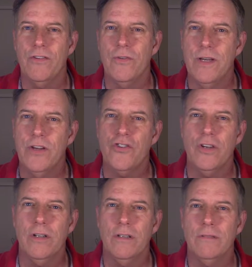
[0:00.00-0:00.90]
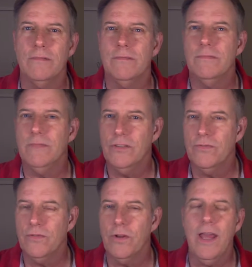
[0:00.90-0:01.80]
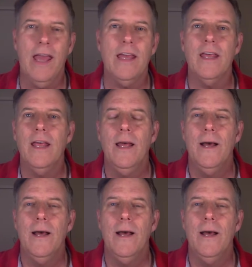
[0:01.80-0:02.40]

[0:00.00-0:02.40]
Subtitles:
traditional fruitcake,